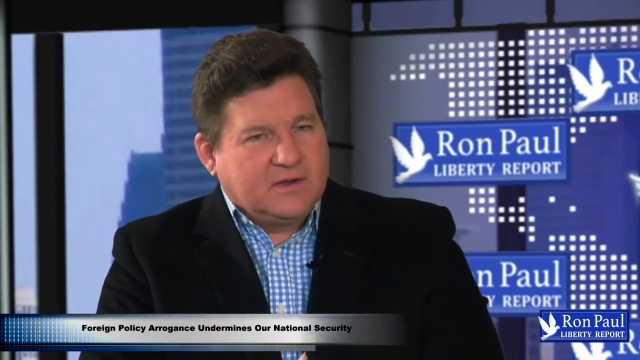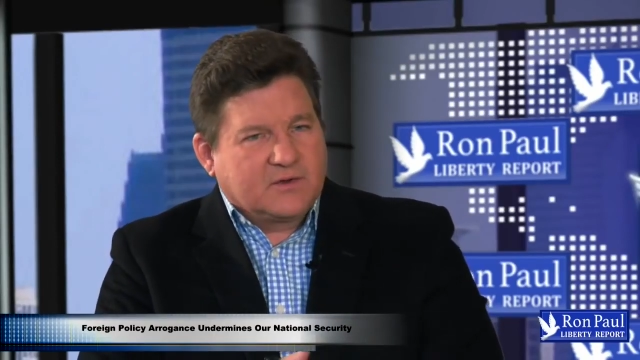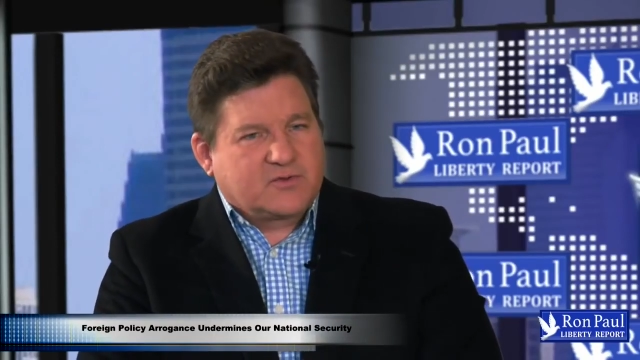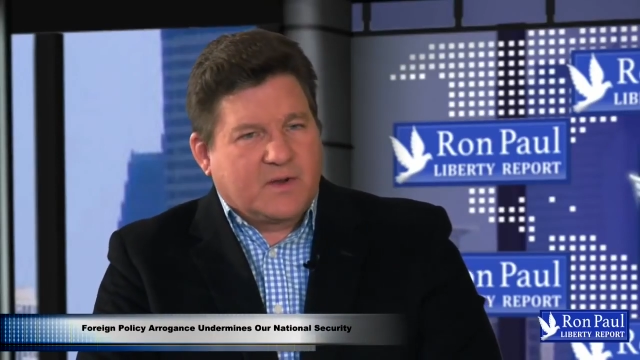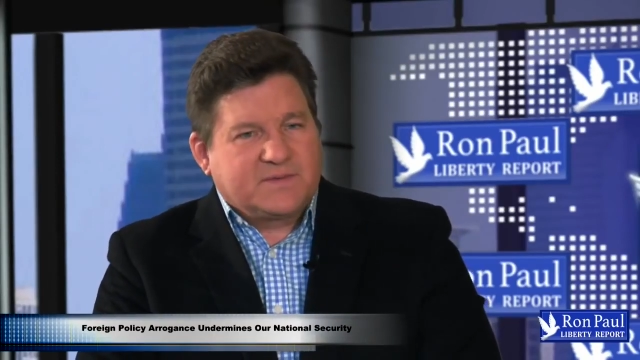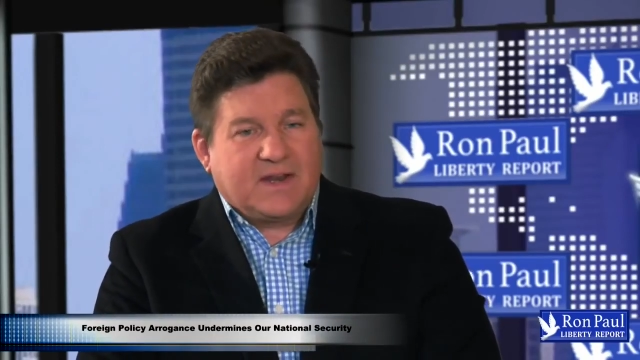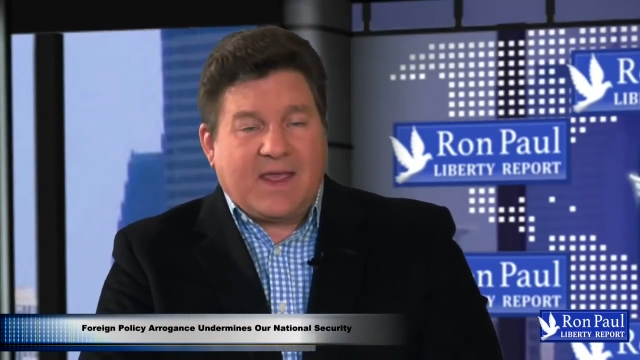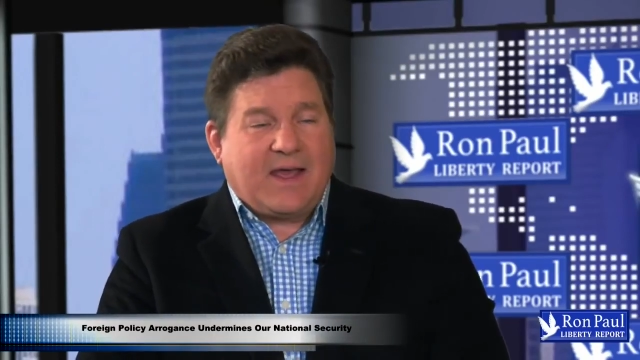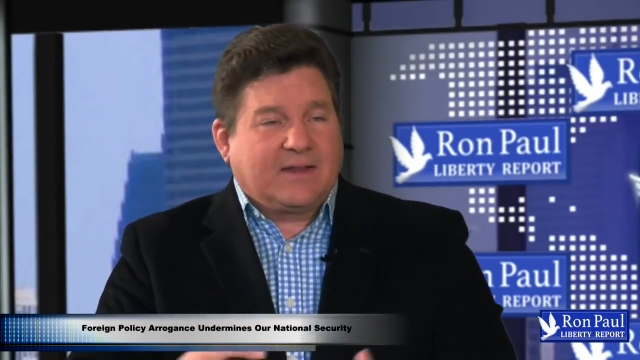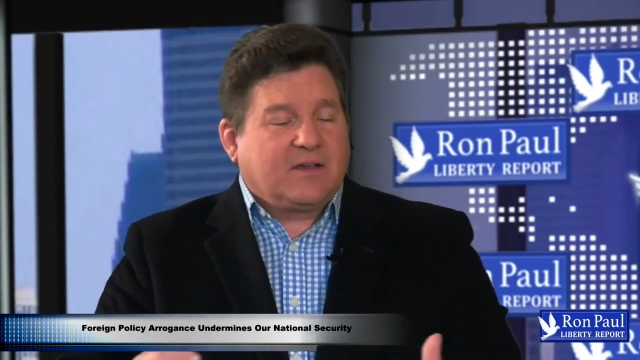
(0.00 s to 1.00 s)
Trump said,
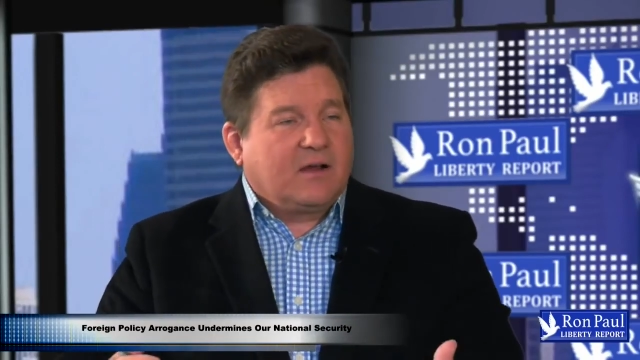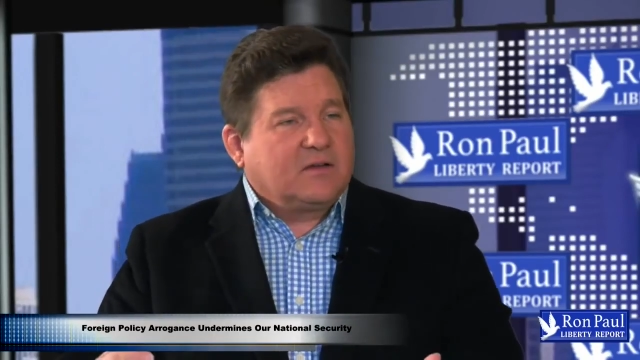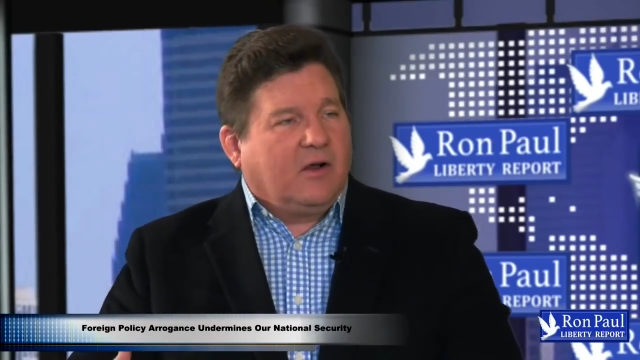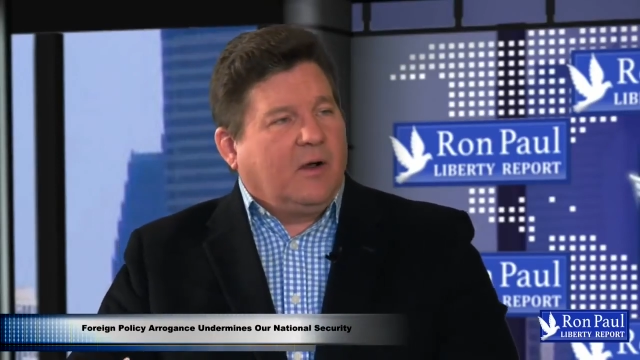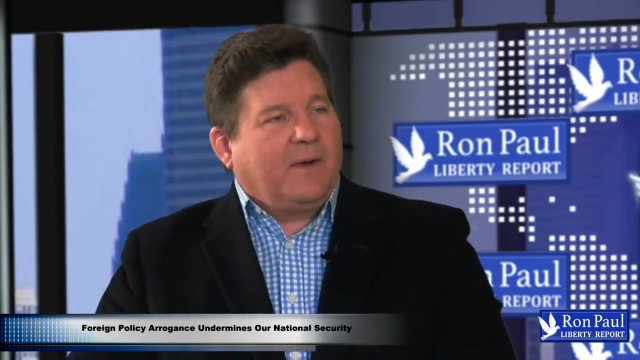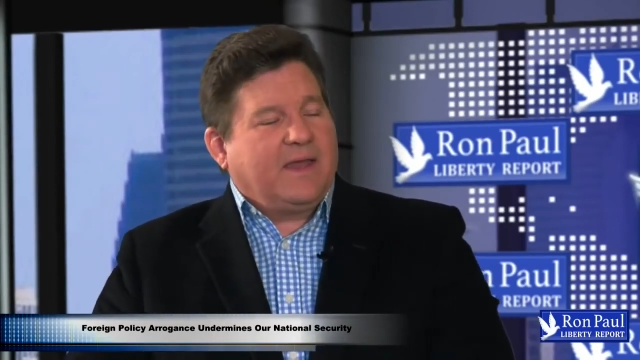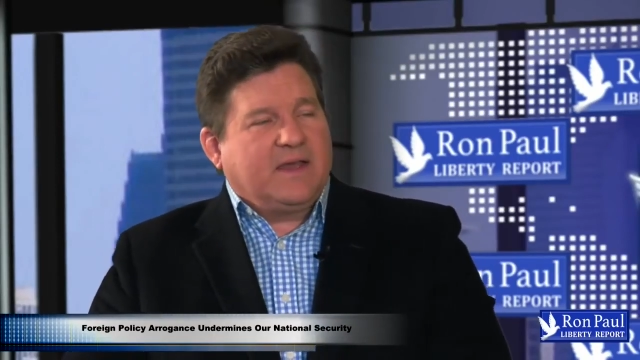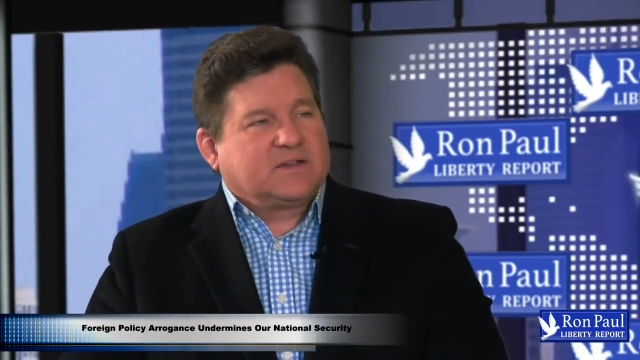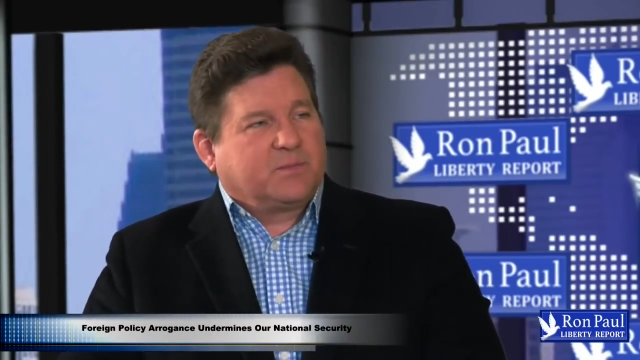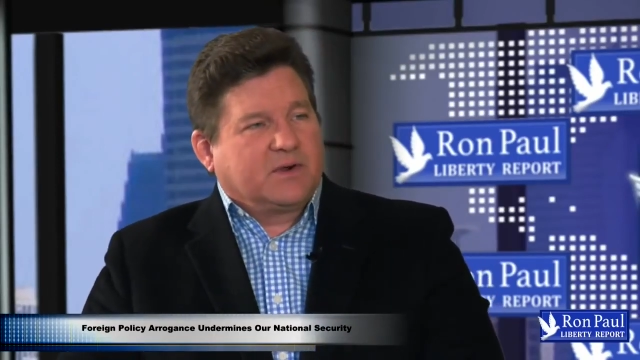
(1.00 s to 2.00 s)
hey, I talked to all my
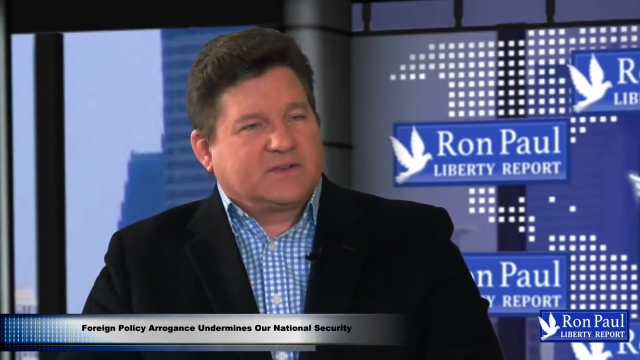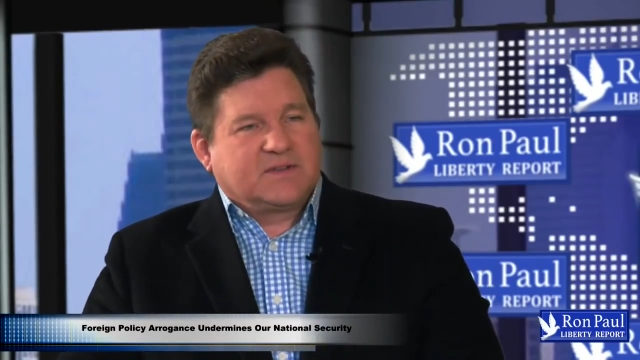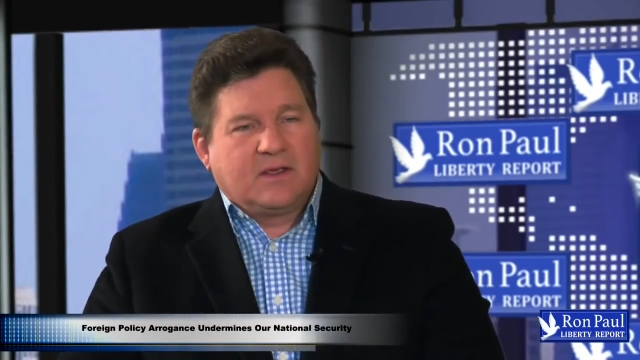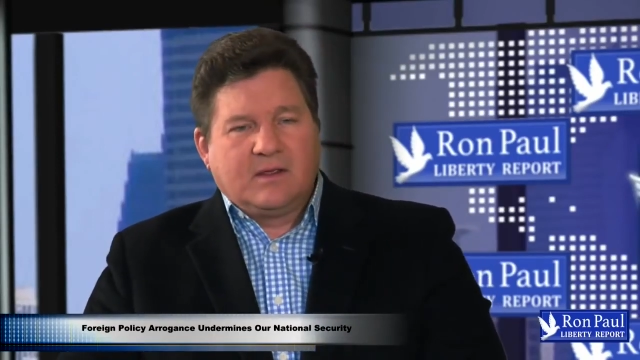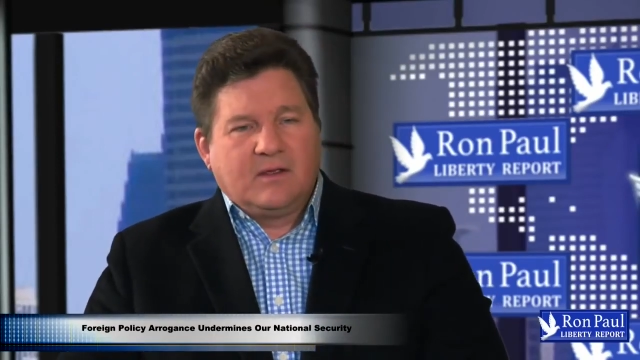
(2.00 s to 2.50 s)
experts.